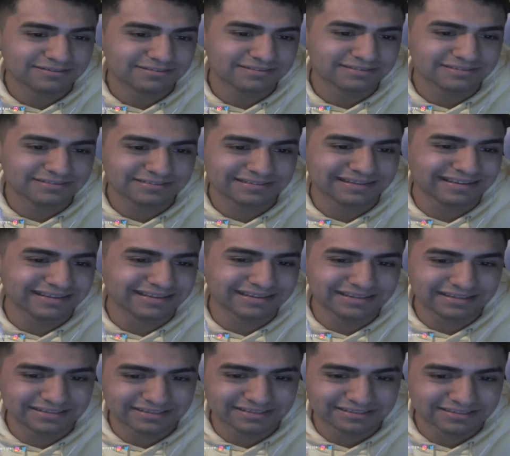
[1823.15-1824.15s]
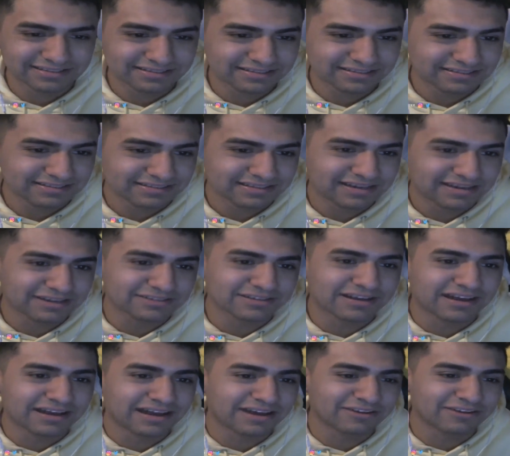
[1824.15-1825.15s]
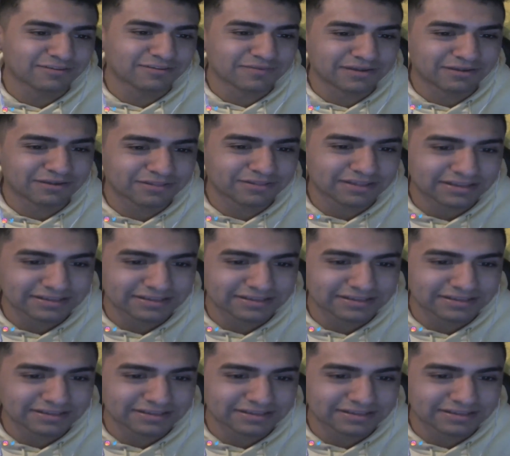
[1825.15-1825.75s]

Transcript: Eh, I don't know about all that.